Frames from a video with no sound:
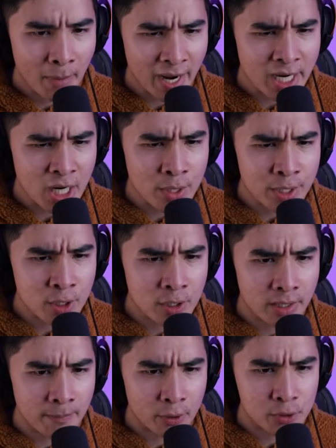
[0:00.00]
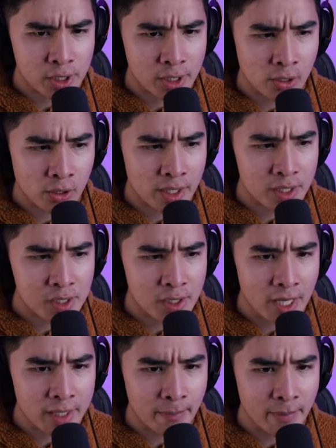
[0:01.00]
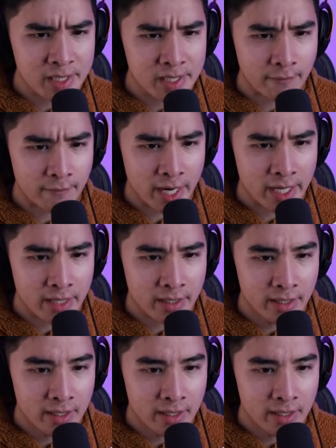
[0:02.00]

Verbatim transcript: My character, in particular, is not the best at fighting,